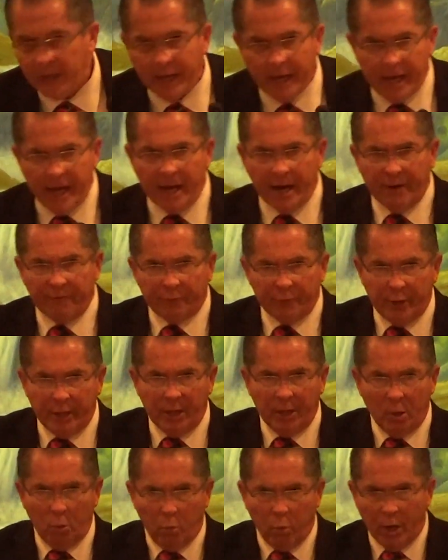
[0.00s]

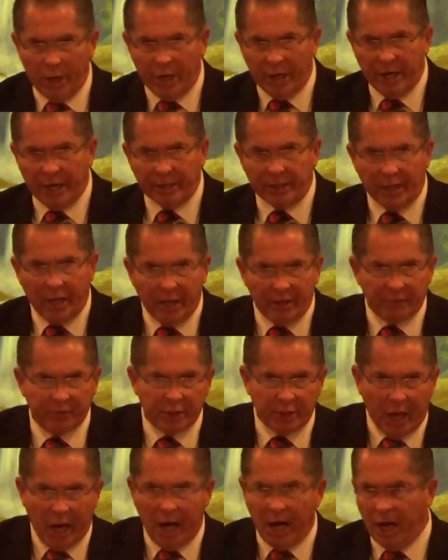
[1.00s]
Every word
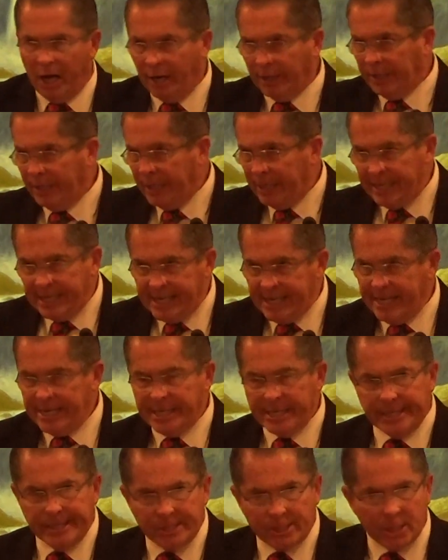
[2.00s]
of God
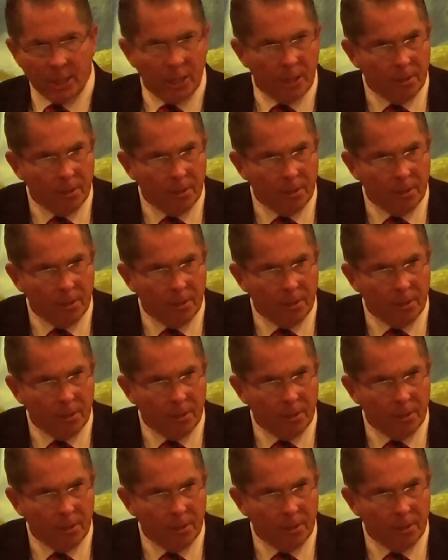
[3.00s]
is